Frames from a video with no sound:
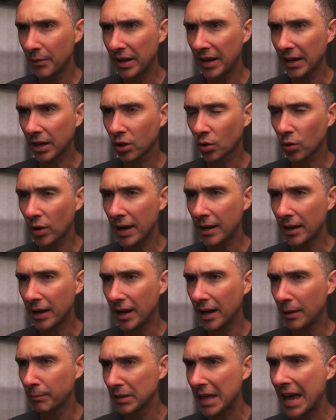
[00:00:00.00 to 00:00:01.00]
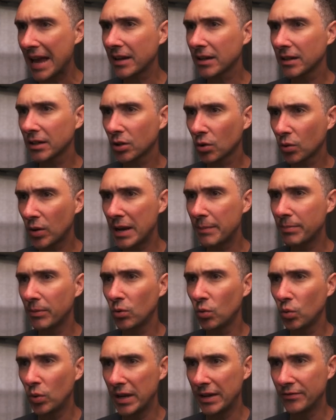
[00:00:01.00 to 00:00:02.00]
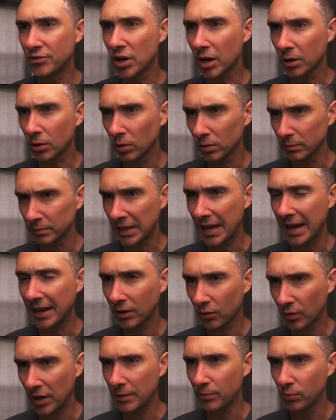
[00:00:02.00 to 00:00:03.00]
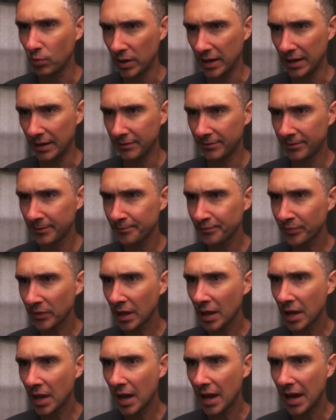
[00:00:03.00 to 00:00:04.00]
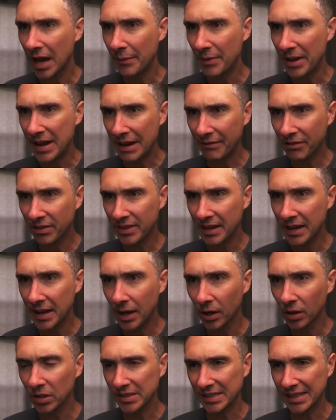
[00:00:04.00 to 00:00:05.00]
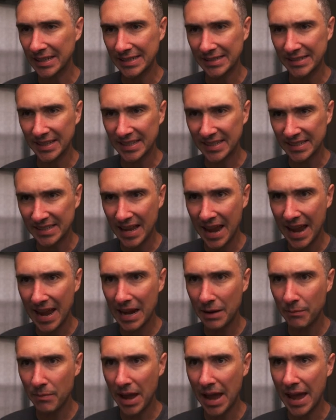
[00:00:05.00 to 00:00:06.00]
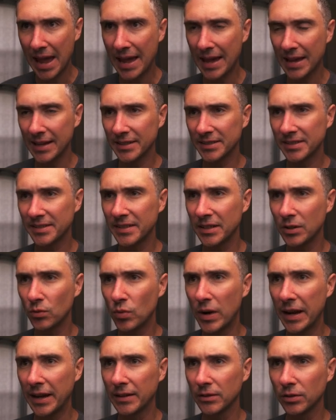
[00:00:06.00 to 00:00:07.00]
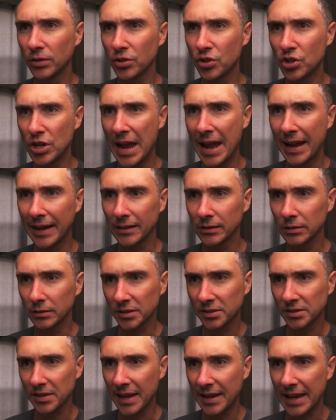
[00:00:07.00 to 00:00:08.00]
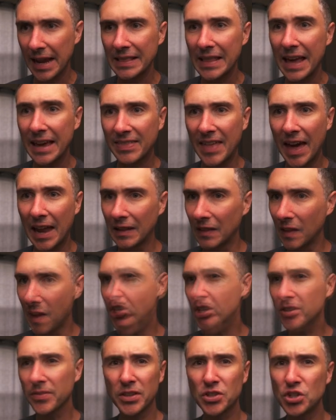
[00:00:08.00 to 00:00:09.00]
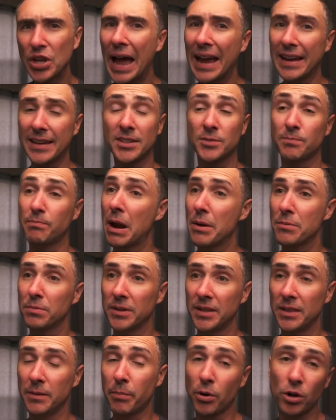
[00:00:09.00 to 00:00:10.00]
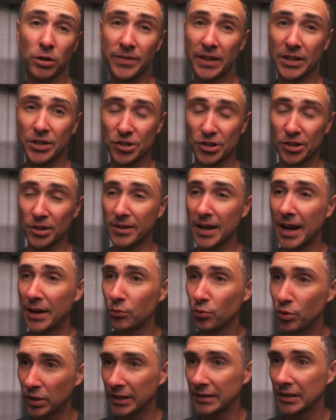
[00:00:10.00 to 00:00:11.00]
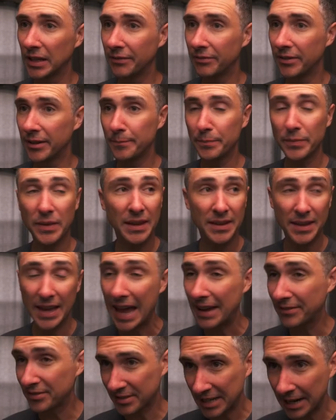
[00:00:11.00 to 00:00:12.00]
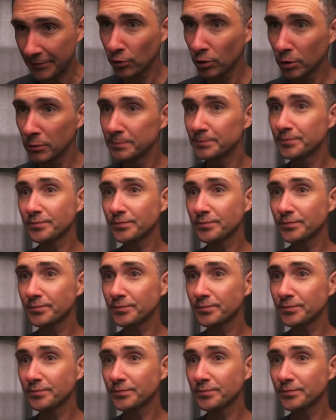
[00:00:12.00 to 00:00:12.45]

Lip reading: a black crepe weave, charcoal and black crepe weave. And everything else is the same as the regular jack, it looks like. I like that a lot. The jack is probably the perfect shirt. I really love it. I have several